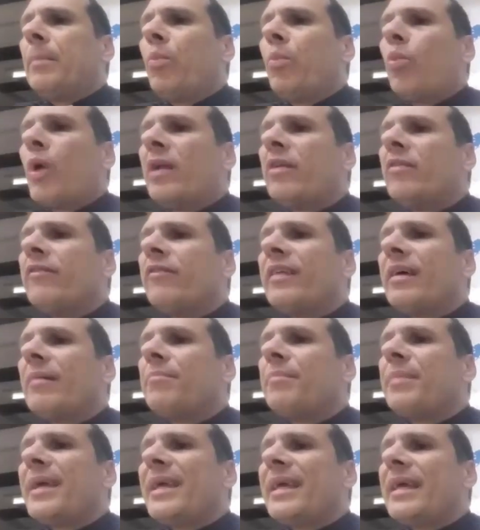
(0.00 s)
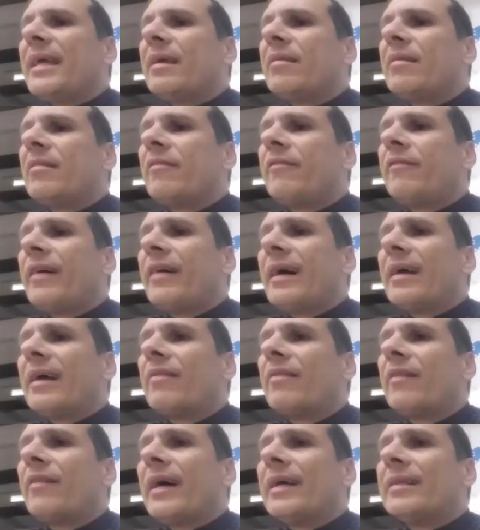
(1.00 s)
One of them being the
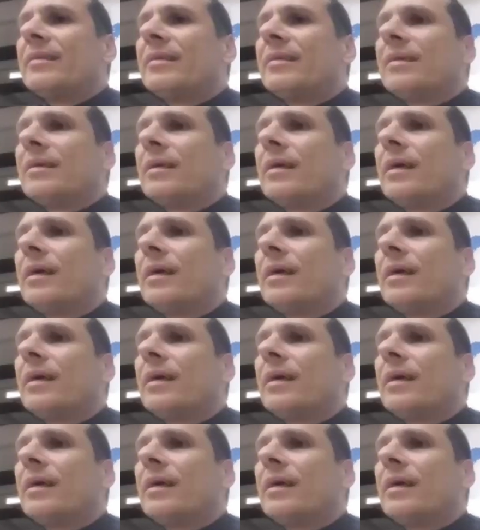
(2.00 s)
fact that,